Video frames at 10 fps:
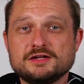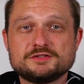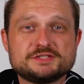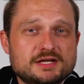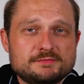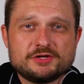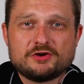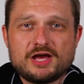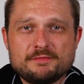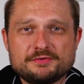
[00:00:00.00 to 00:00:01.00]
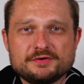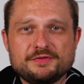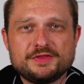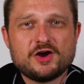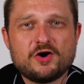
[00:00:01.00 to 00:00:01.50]
To sum it all up,
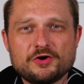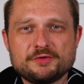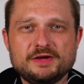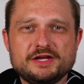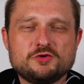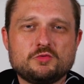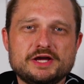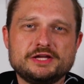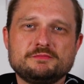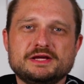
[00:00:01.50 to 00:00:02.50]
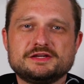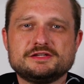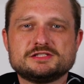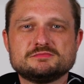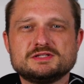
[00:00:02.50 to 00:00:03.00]
the automatic winding
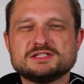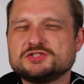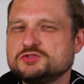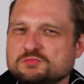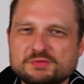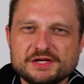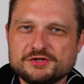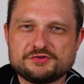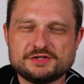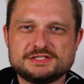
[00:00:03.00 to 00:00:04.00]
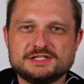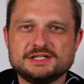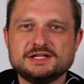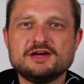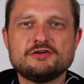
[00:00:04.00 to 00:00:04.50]
mechanism is super
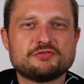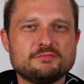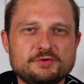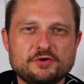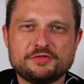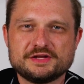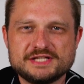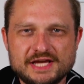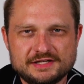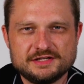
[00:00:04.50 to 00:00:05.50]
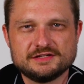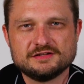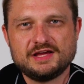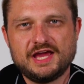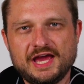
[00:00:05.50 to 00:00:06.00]
interesting from both a
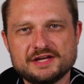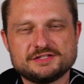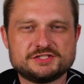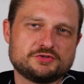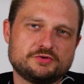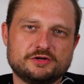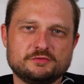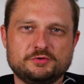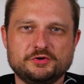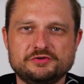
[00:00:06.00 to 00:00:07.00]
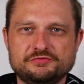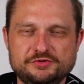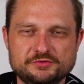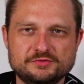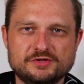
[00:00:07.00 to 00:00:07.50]
technical and historical point of view.